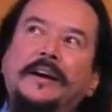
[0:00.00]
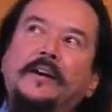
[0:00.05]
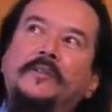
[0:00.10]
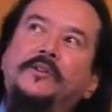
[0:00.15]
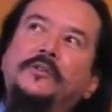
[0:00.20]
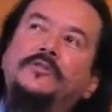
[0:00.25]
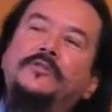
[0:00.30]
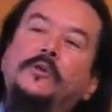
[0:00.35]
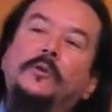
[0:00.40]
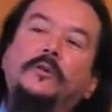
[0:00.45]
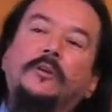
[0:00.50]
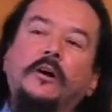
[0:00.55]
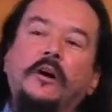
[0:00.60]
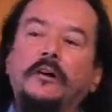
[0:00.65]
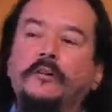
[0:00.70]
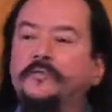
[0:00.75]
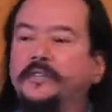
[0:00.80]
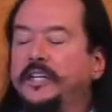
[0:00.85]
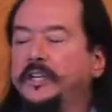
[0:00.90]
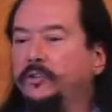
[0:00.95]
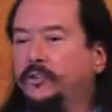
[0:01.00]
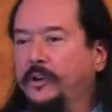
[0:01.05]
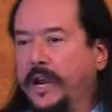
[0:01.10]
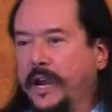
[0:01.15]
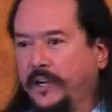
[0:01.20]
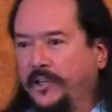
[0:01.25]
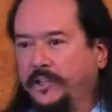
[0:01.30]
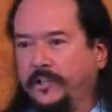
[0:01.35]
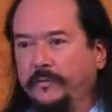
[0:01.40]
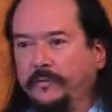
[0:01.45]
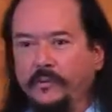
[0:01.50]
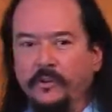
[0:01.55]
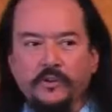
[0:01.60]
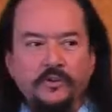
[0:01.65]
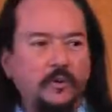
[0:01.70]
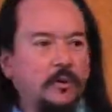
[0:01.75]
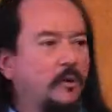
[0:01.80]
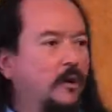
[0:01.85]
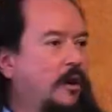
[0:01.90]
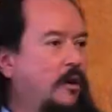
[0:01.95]
there's no law of detraction. There's
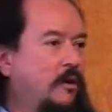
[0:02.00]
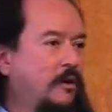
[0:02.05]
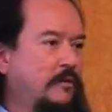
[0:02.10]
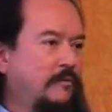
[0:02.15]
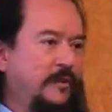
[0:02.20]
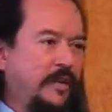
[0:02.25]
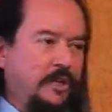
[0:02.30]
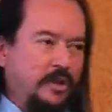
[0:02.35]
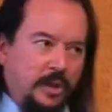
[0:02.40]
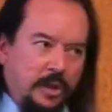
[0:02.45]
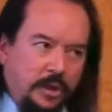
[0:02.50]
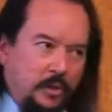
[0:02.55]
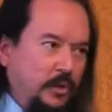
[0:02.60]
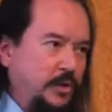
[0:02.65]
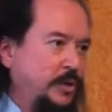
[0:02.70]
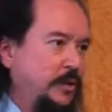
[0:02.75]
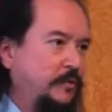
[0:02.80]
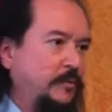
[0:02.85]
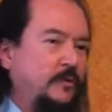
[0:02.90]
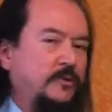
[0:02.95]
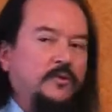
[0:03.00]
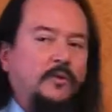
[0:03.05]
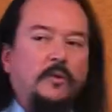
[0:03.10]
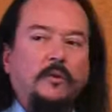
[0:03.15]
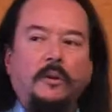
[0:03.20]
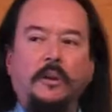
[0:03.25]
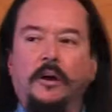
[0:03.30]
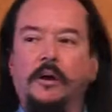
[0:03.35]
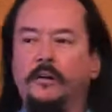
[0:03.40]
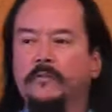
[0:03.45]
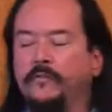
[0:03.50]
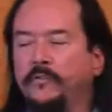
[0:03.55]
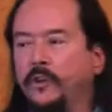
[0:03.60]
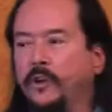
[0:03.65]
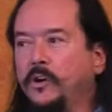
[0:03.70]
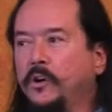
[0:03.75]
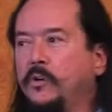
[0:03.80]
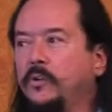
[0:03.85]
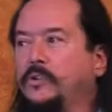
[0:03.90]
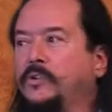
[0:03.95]
no law of exclusion. There's no law of
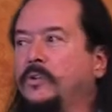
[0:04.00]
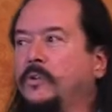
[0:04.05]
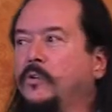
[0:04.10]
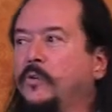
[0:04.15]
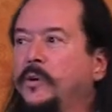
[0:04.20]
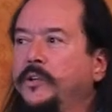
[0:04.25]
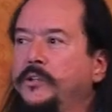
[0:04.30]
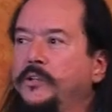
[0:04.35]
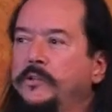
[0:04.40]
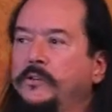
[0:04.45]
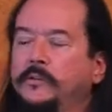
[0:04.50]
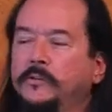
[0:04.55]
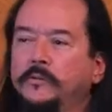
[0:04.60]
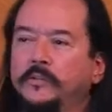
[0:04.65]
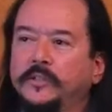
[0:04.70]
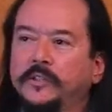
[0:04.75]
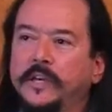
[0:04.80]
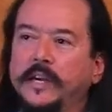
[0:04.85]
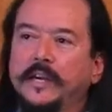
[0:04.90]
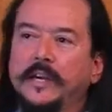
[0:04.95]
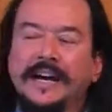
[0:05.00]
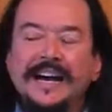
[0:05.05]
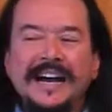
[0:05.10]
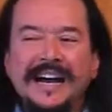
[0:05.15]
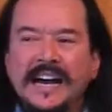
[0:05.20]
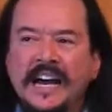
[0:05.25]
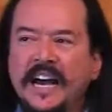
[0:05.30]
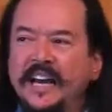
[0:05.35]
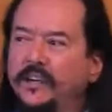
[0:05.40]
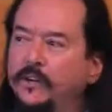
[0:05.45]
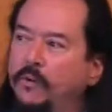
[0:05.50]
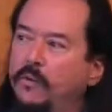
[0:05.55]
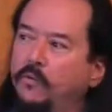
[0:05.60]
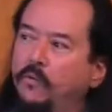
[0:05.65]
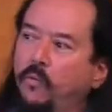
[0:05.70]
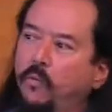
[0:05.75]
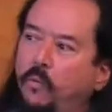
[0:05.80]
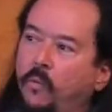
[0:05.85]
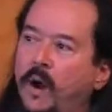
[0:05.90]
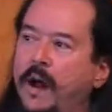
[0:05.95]
no. So when you say, I
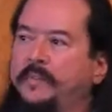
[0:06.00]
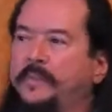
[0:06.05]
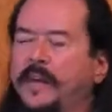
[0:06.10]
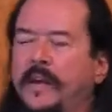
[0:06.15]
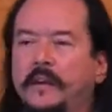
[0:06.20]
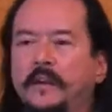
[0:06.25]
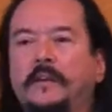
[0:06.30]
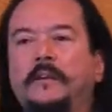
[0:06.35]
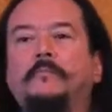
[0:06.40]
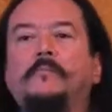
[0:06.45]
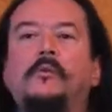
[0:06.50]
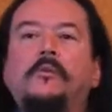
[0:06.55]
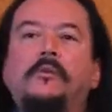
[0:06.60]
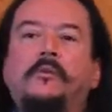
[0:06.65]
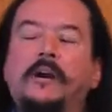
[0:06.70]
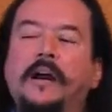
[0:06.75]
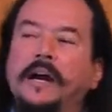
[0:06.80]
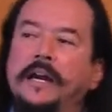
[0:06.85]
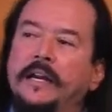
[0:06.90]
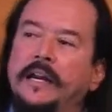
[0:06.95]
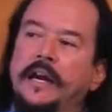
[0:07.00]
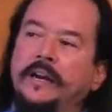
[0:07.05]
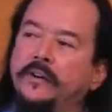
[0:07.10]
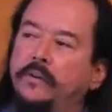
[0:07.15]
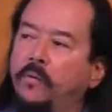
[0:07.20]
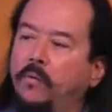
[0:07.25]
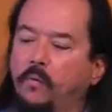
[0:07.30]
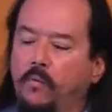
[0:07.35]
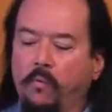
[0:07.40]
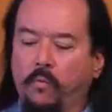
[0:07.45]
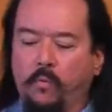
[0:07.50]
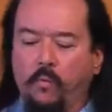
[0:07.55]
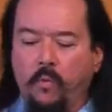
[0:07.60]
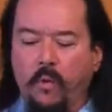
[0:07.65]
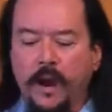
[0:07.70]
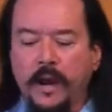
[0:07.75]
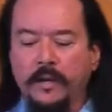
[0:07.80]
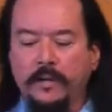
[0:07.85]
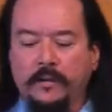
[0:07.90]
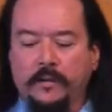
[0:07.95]
don't want that anymore, I don't
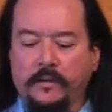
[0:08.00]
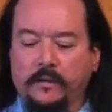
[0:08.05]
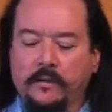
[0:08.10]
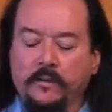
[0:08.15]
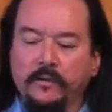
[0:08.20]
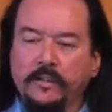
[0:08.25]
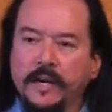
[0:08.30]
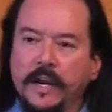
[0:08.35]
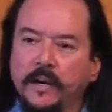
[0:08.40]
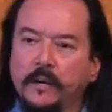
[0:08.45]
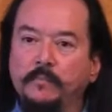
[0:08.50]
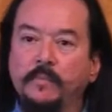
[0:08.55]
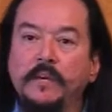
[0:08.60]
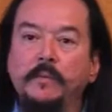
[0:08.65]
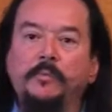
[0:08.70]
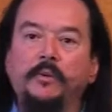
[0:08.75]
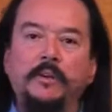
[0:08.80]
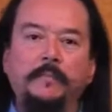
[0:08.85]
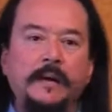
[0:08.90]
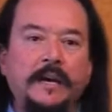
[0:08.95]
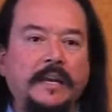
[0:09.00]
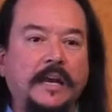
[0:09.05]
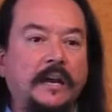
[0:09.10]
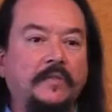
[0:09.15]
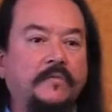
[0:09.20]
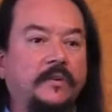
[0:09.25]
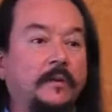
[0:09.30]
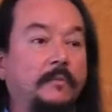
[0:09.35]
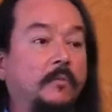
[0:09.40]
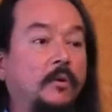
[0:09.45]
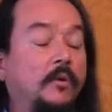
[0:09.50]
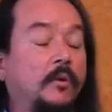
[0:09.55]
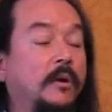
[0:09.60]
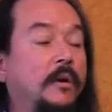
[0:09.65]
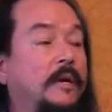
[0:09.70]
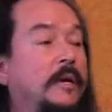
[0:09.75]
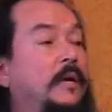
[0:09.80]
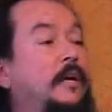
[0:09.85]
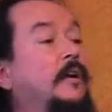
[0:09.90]
want those kind of people in my life anymore,